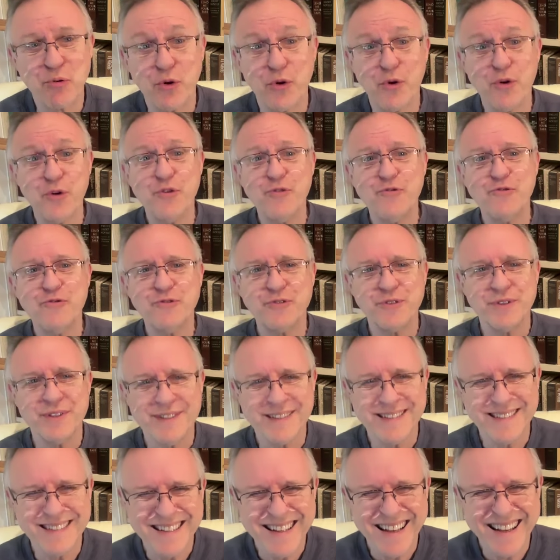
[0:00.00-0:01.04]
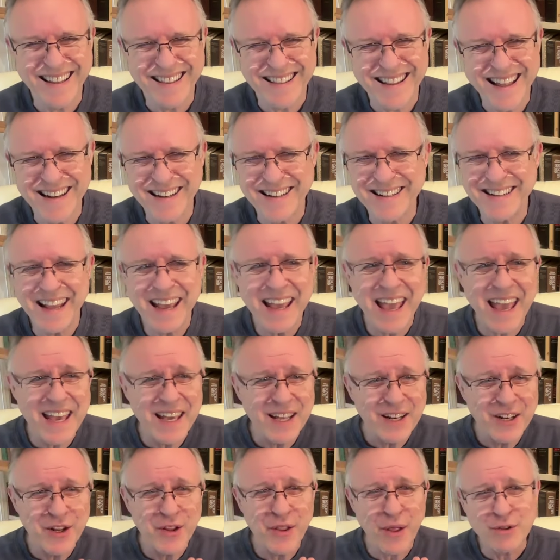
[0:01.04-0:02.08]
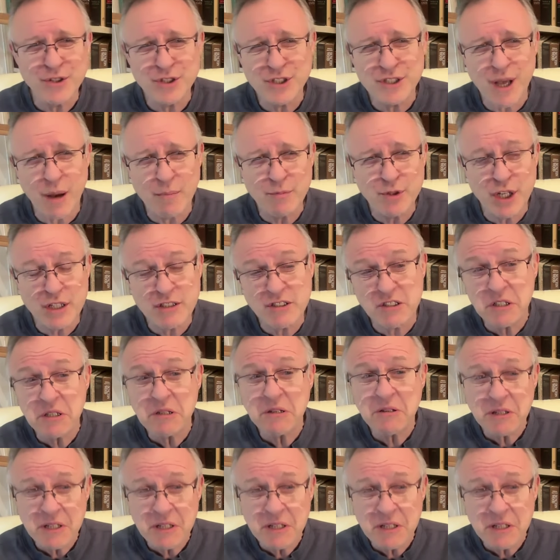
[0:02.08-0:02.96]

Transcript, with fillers: proof, and then digging into those subjects